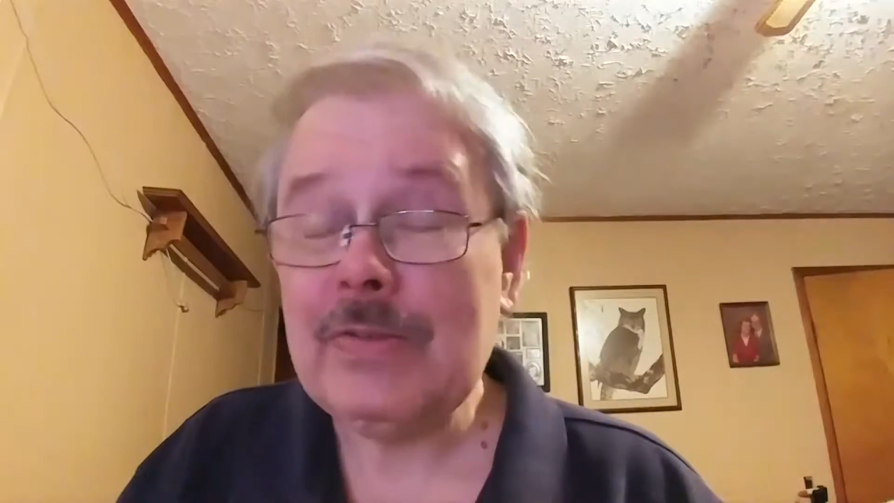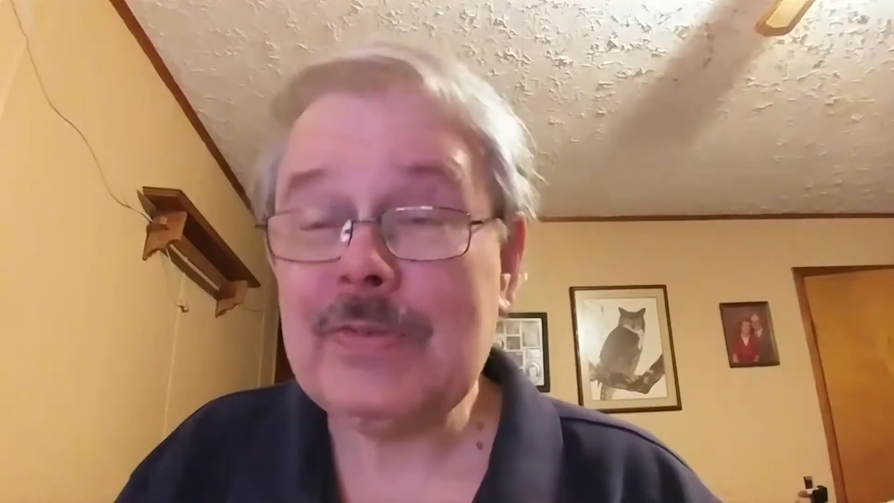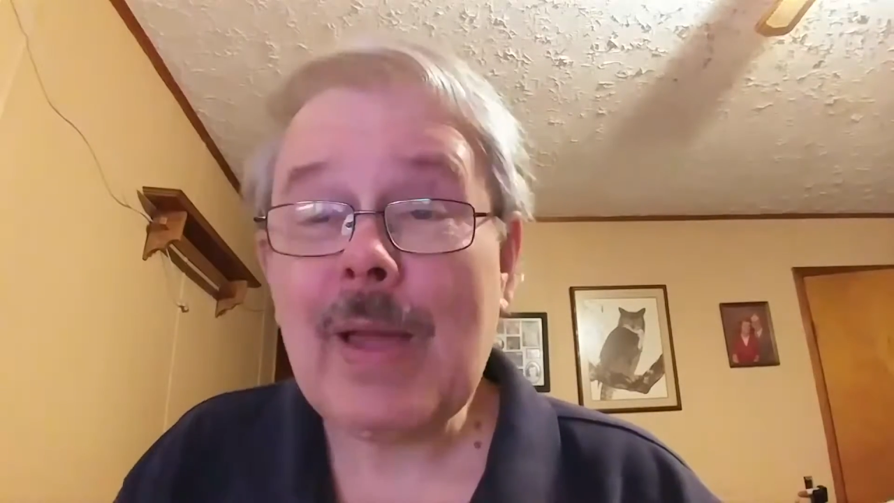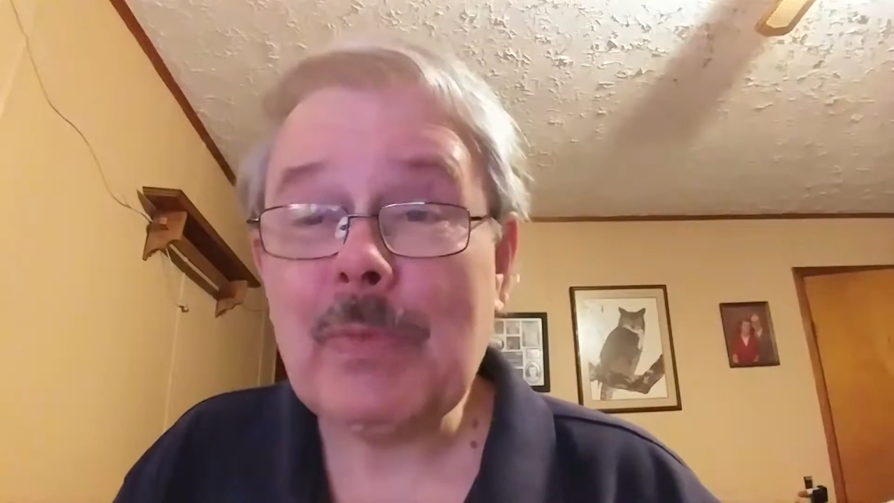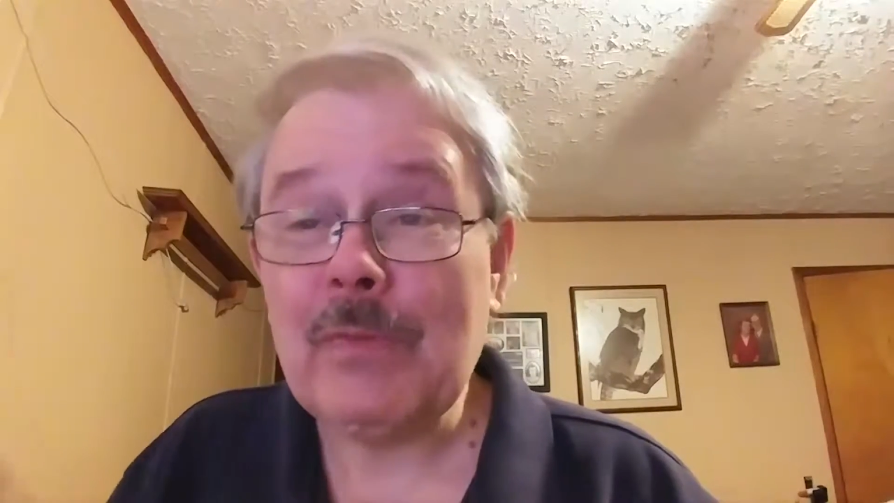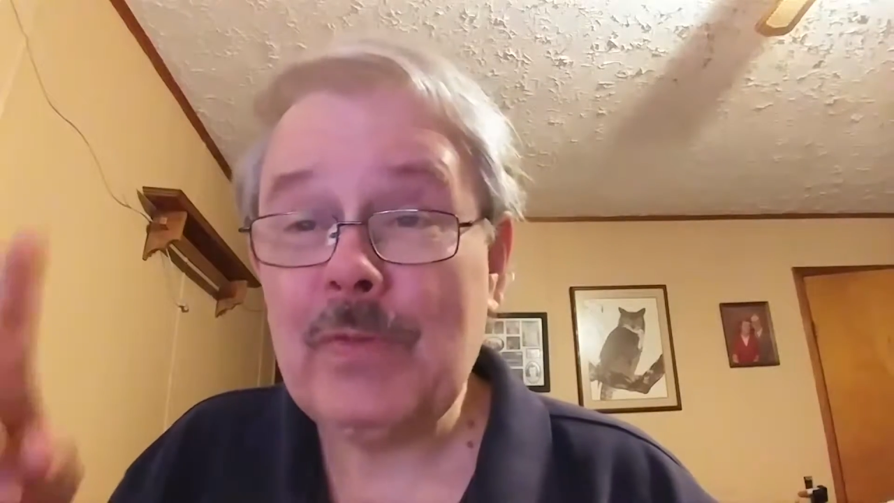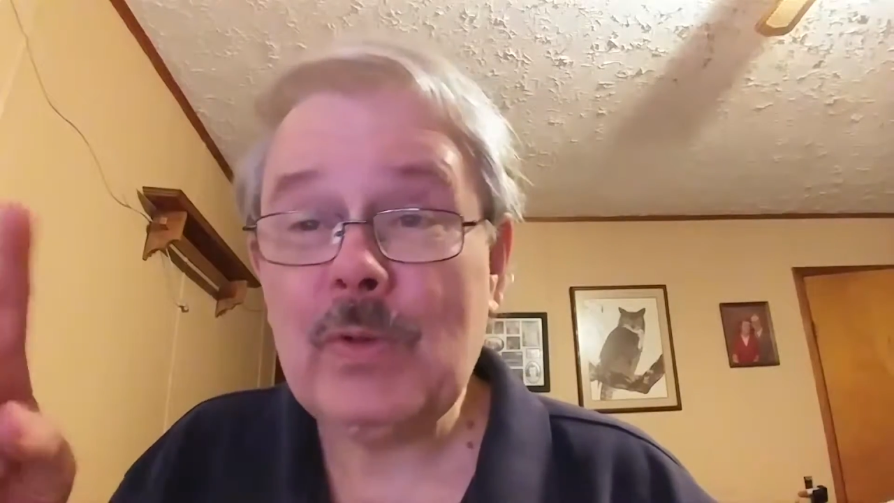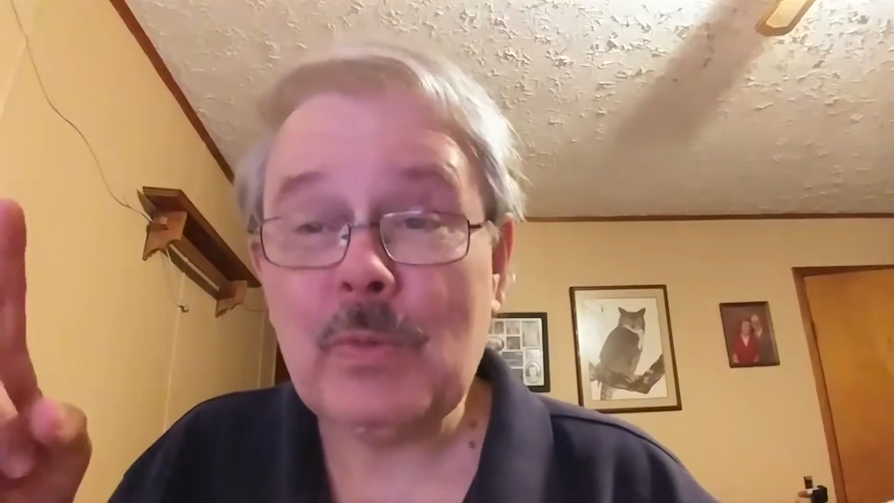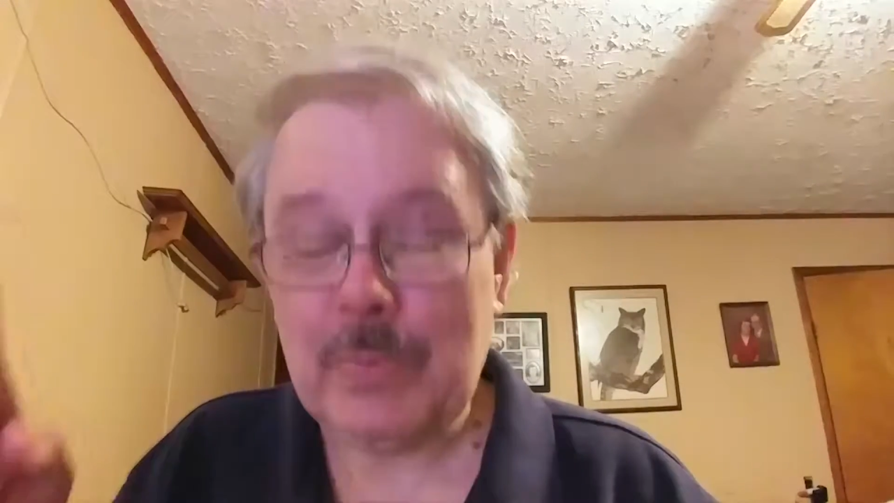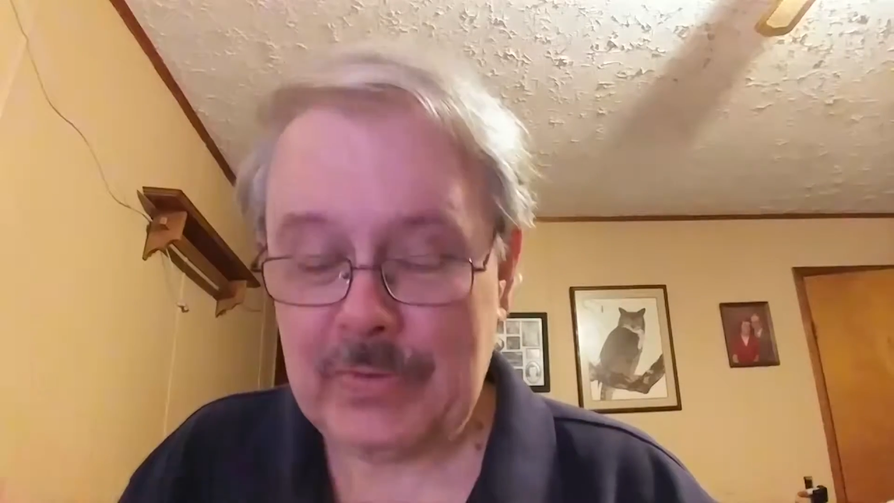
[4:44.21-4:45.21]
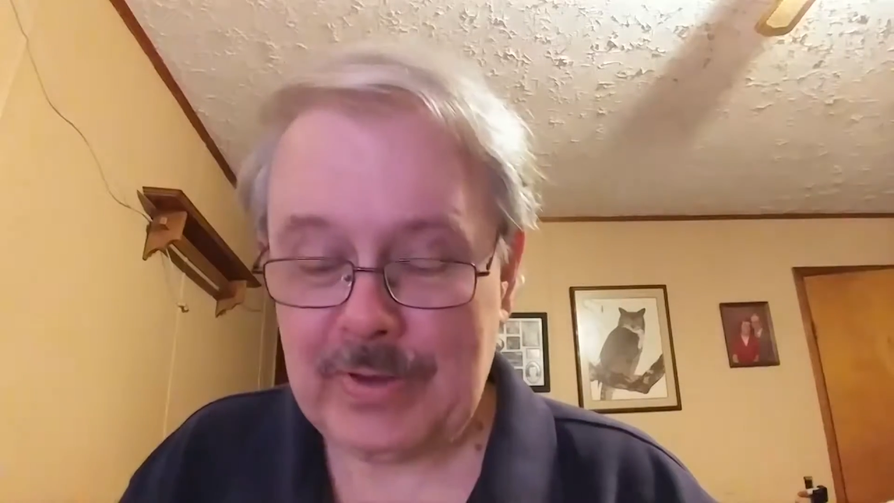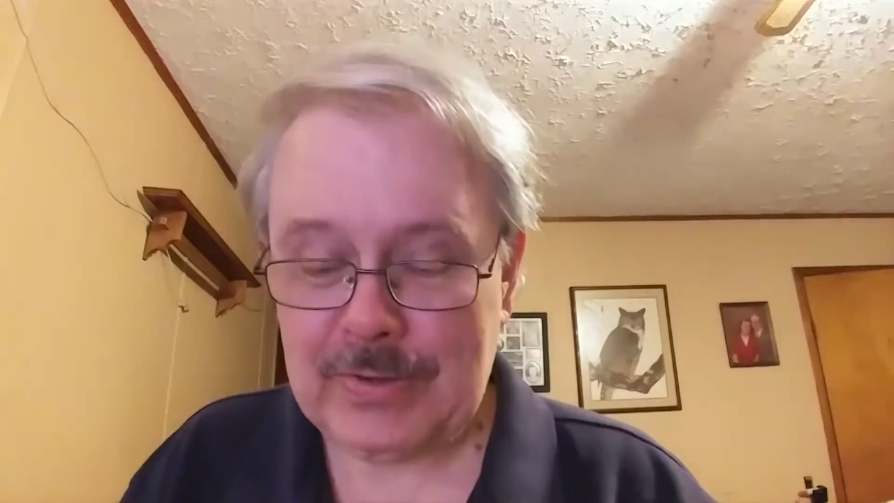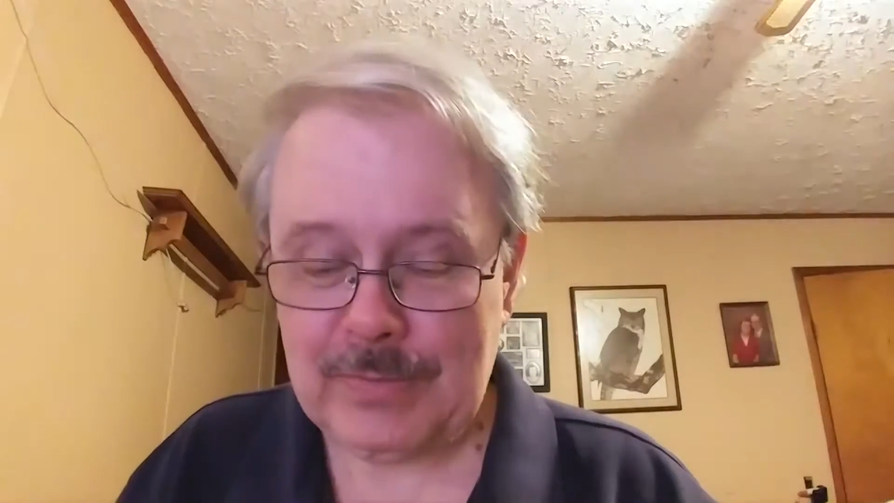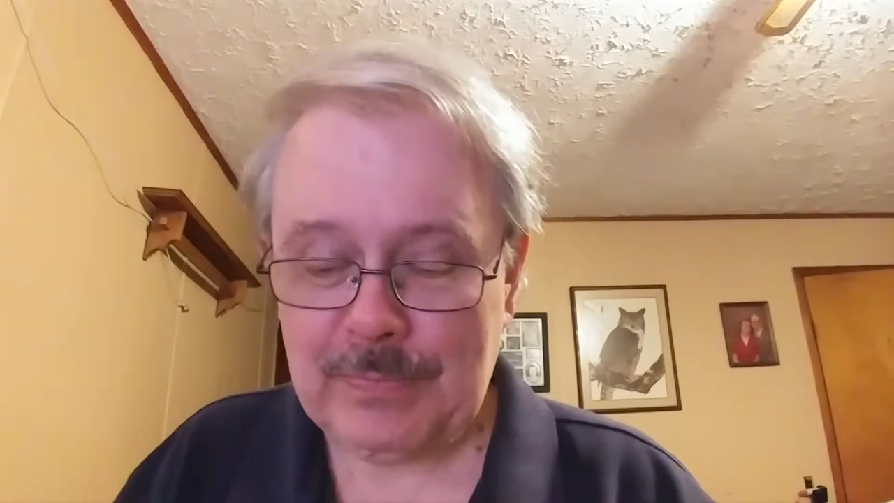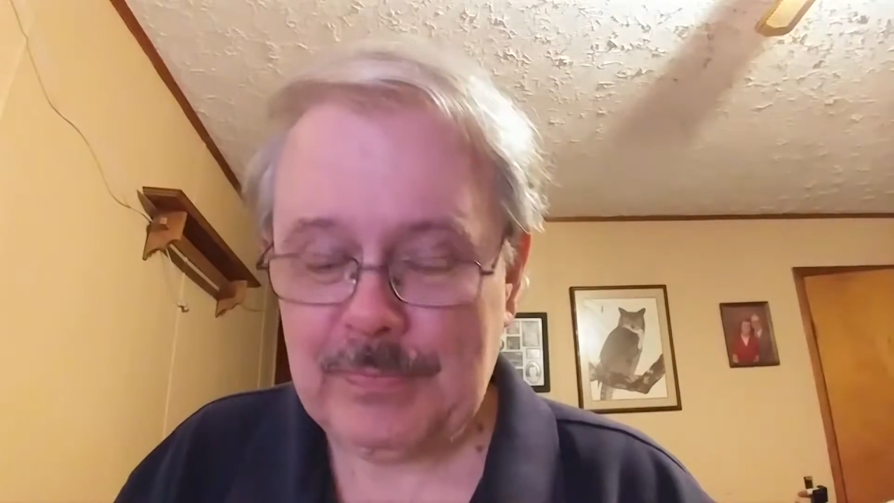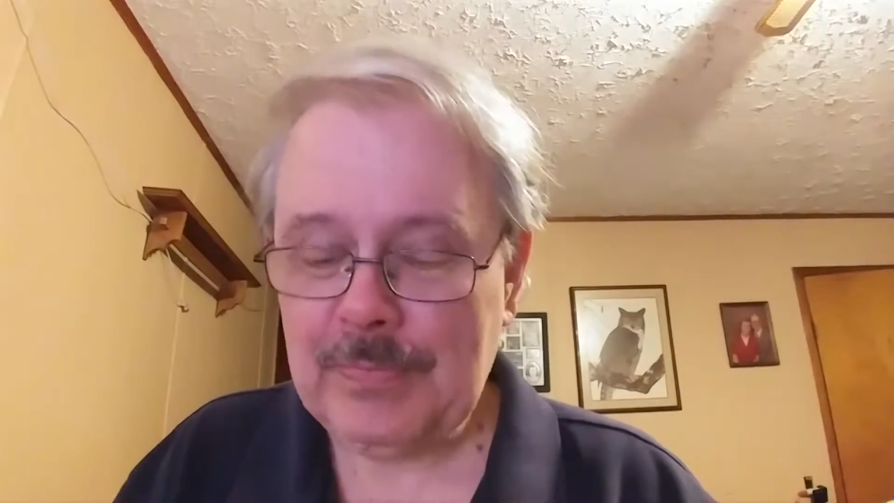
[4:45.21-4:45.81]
stop the funeral procession.